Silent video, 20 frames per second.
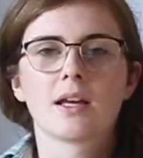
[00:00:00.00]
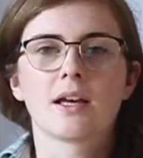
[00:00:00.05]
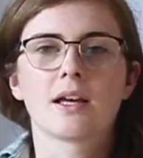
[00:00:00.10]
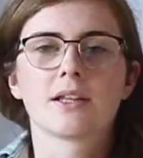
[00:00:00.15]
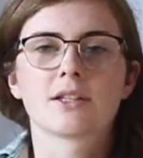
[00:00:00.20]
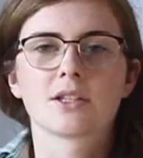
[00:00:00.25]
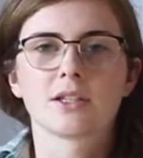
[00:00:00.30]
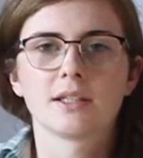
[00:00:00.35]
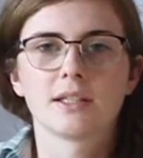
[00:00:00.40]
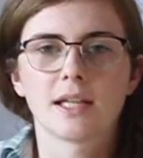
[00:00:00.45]

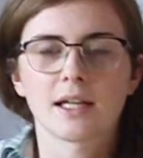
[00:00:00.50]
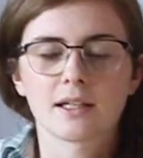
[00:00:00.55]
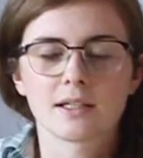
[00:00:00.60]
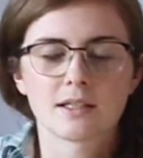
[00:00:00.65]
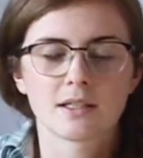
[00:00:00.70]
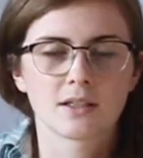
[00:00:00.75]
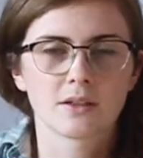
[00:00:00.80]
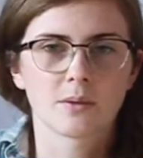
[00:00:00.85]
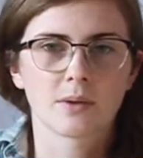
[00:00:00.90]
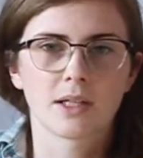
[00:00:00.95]
And so
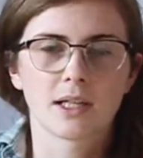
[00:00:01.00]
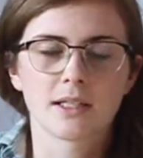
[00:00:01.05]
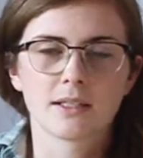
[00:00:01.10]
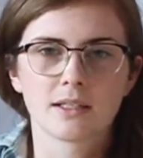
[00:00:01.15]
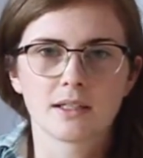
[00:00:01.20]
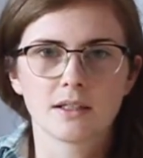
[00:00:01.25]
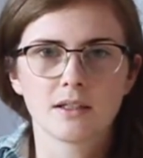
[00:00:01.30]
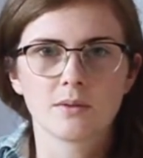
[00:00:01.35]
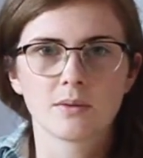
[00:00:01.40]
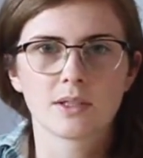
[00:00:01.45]
next, what I
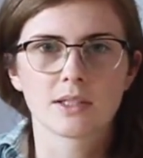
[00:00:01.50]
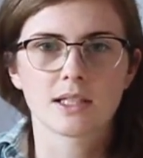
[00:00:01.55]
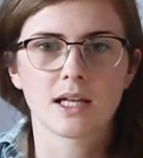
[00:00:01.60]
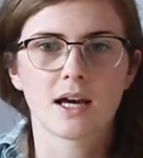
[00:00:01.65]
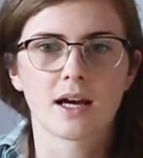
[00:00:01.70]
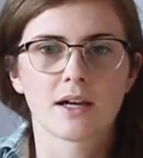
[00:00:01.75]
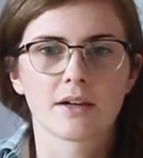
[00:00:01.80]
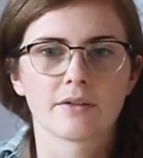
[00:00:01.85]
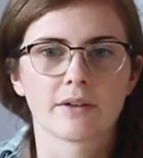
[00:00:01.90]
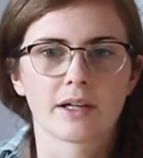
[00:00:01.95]
did was
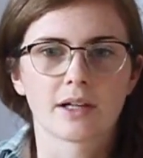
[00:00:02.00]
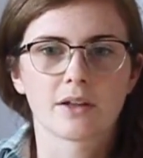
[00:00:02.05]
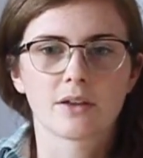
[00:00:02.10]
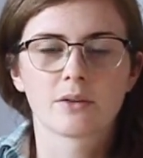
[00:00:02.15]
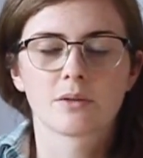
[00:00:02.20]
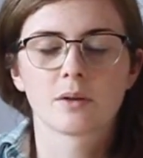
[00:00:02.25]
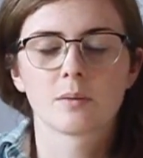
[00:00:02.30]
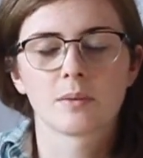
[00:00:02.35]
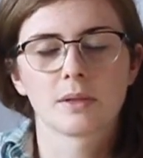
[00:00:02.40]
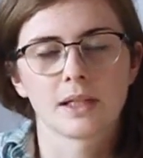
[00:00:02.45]
I ran it
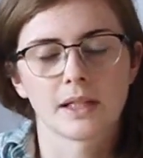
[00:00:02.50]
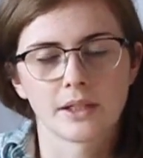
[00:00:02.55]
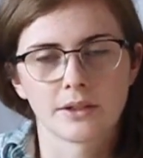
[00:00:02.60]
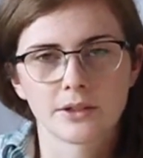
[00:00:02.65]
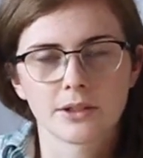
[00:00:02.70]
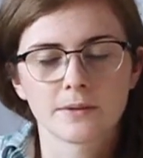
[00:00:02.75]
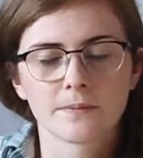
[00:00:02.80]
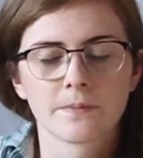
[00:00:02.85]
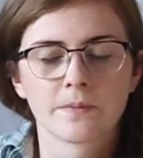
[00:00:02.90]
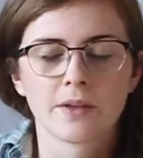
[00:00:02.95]
through a
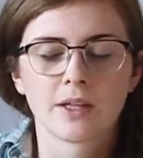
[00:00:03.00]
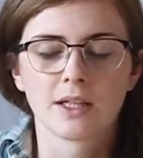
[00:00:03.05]
planer.